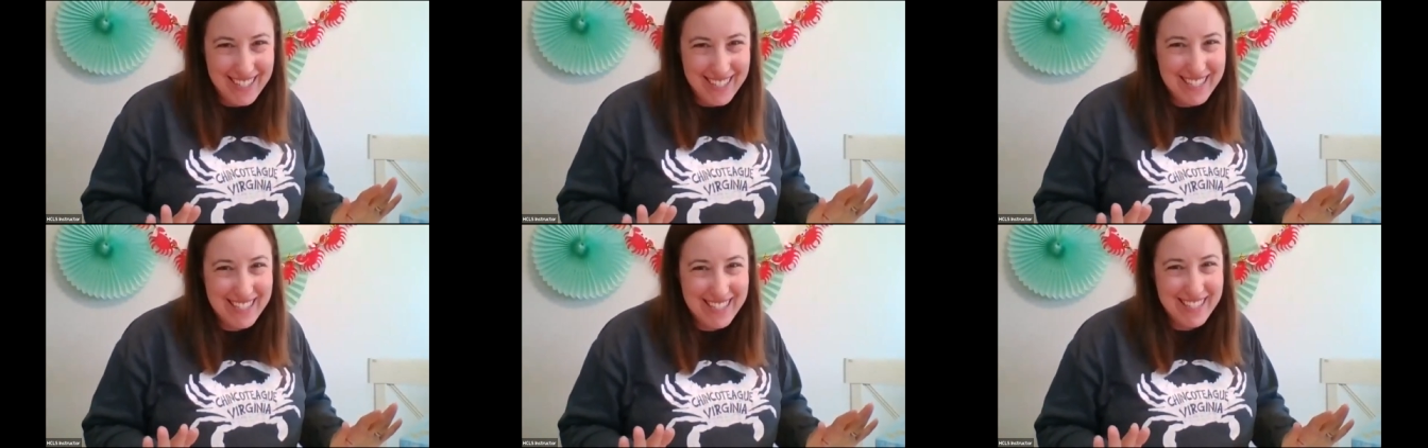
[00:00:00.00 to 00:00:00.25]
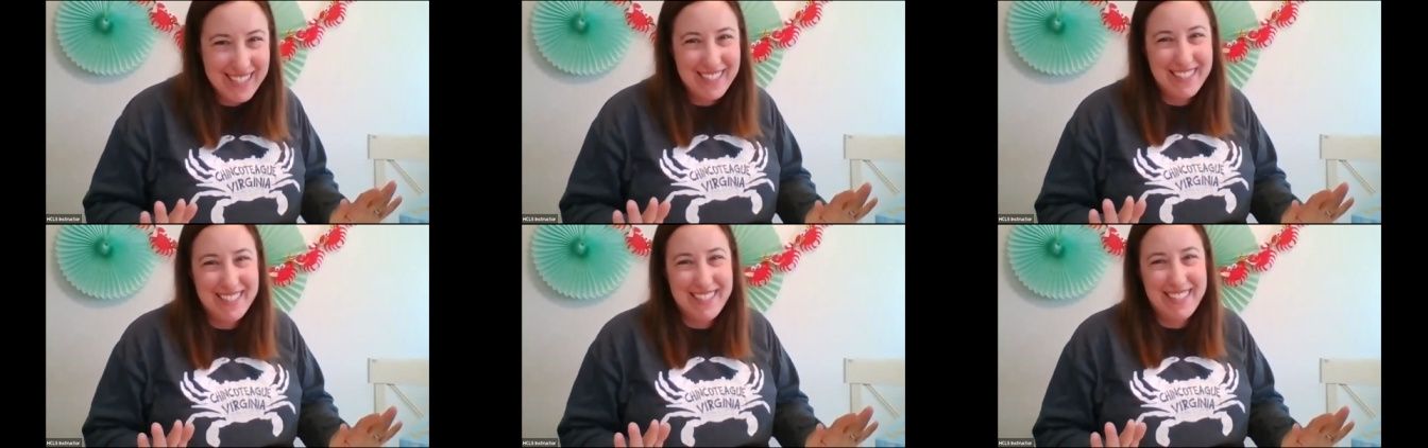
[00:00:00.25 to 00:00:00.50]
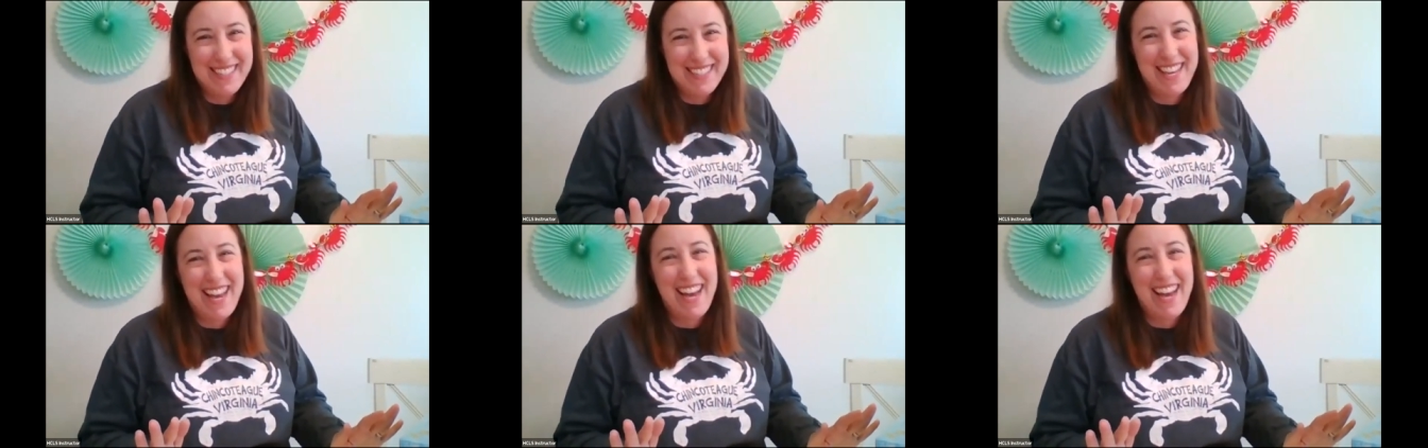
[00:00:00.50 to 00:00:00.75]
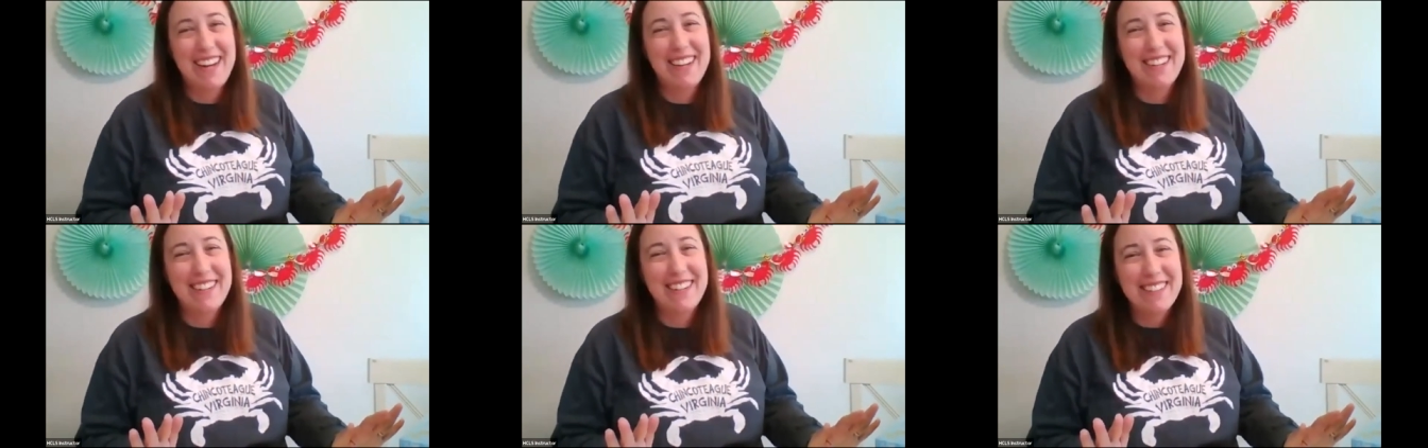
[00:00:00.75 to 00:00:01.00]
research
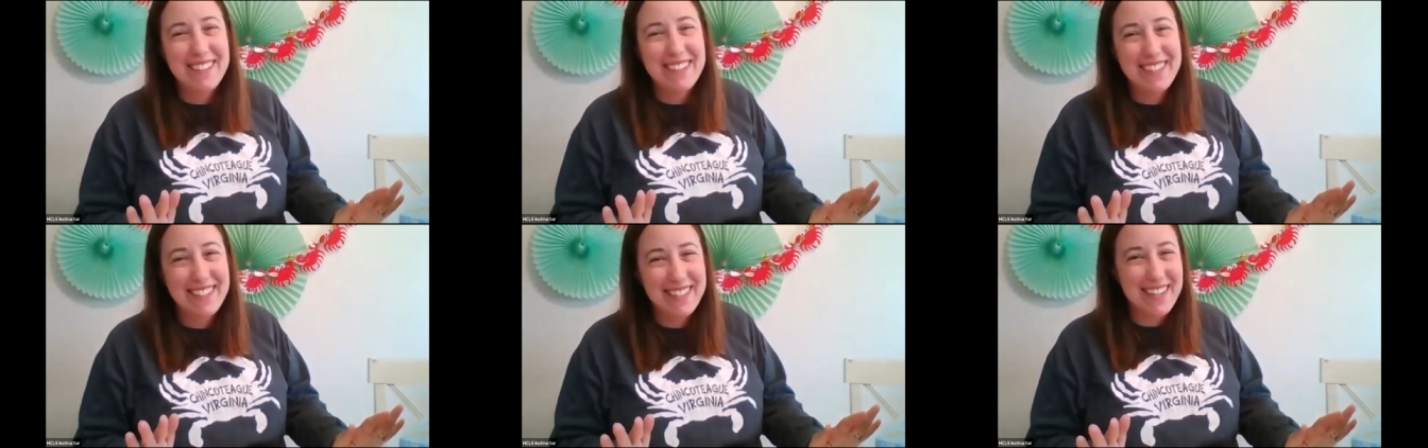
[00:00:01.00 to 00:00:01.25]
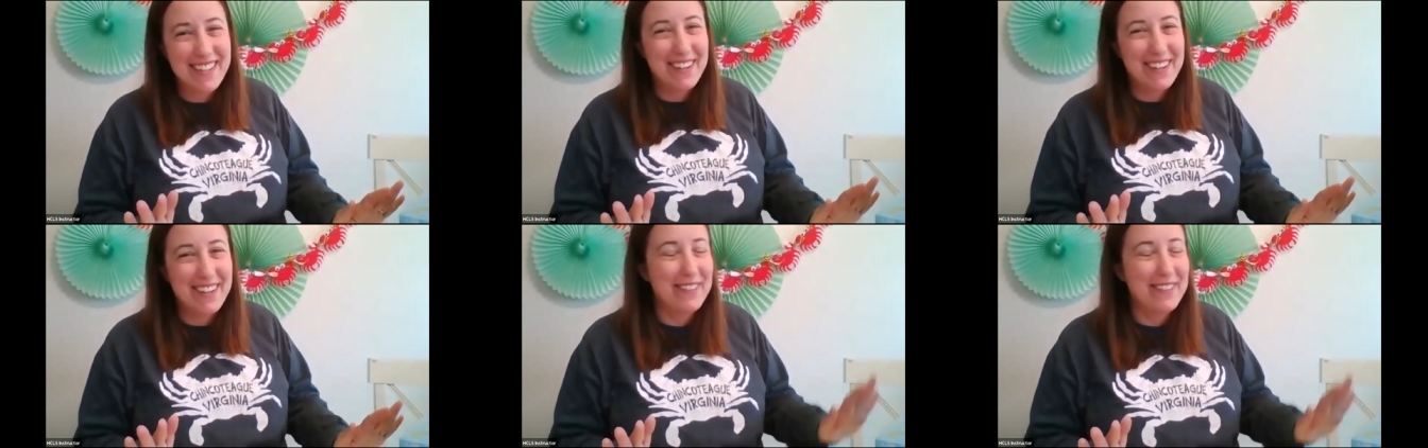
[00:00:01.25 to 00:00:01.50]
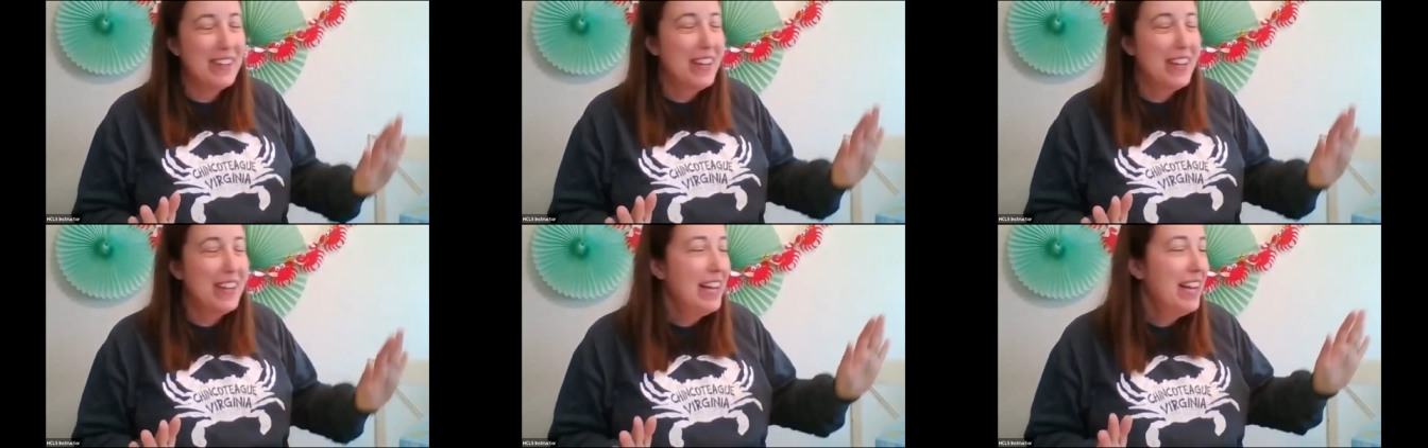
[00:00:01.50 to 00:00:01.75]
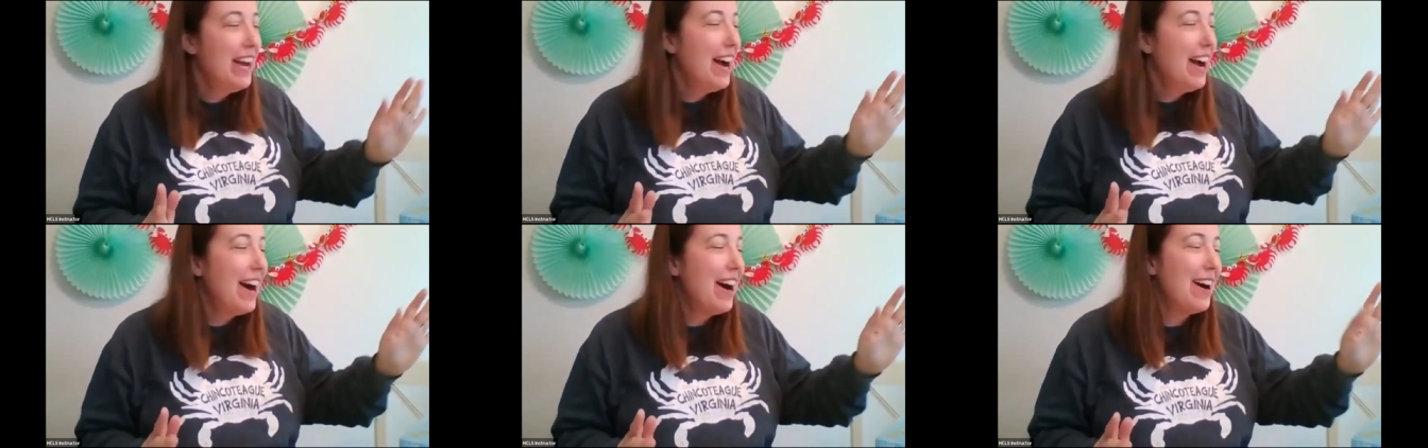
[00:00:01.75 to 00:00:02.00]
that
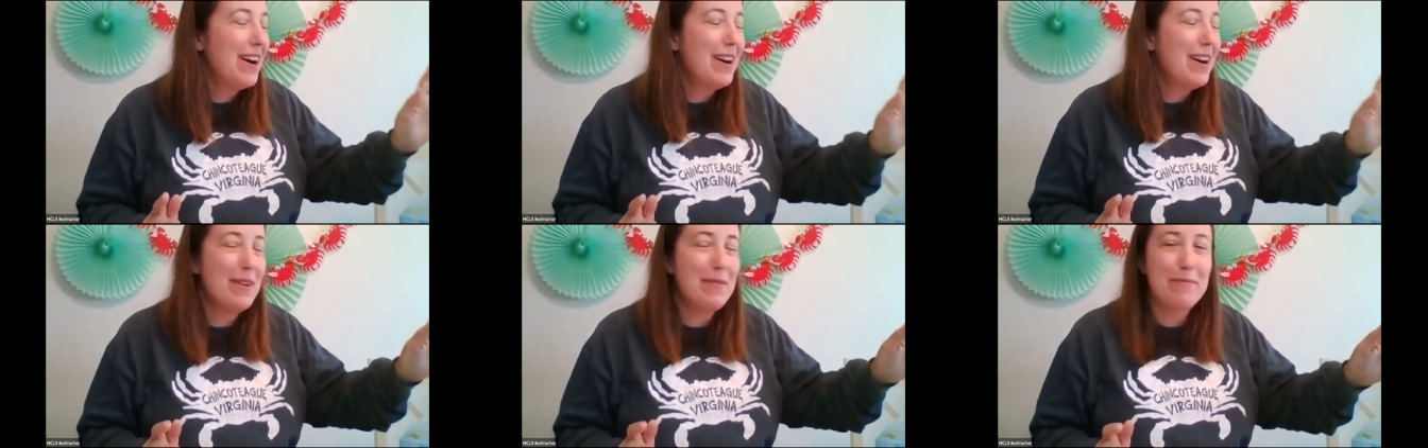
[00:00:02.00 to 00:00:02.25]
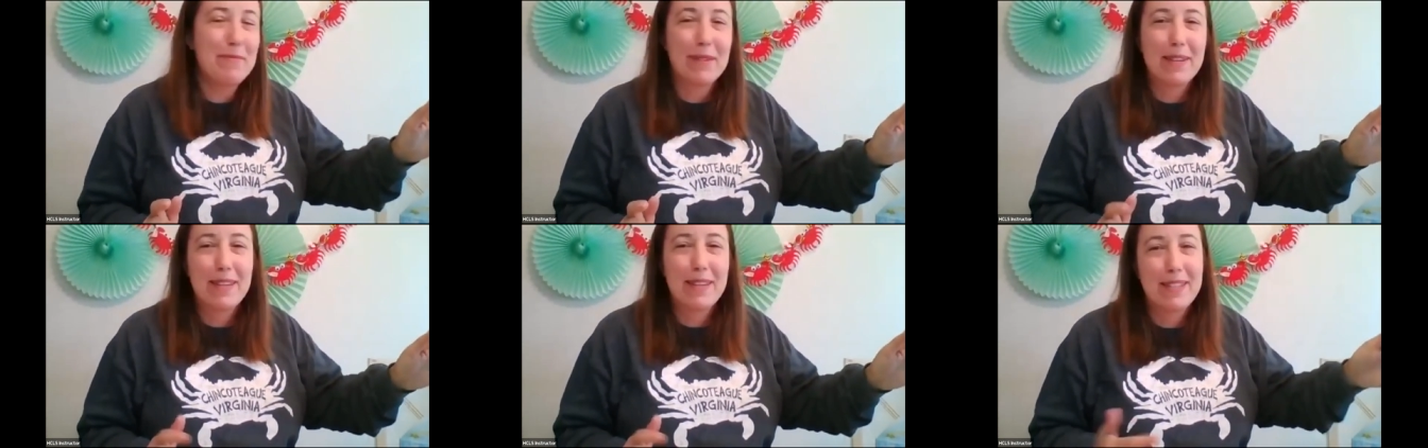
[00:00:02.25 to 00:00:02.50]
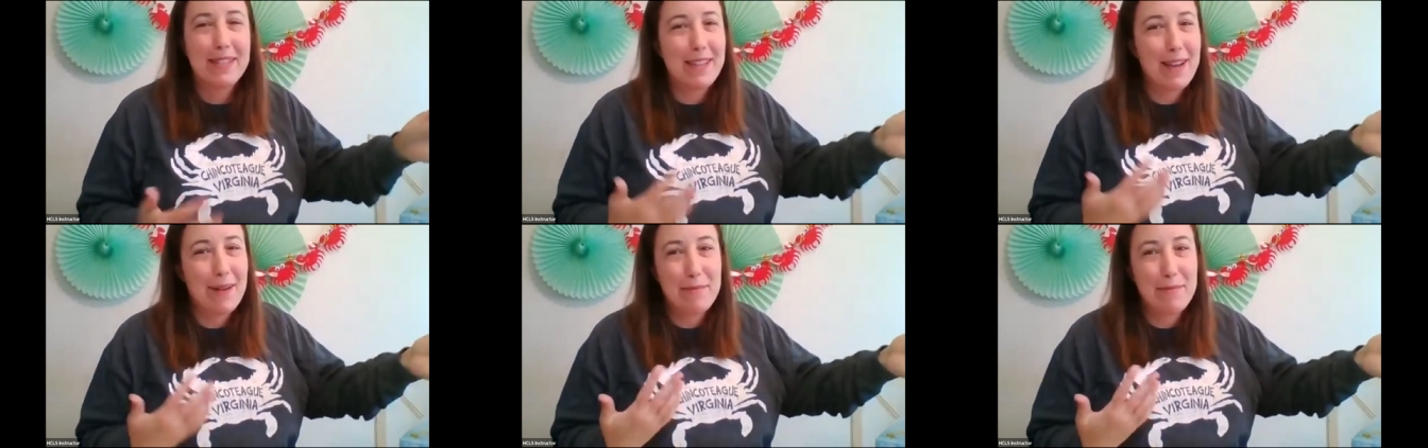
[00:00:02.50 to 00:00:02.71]
yourself because um,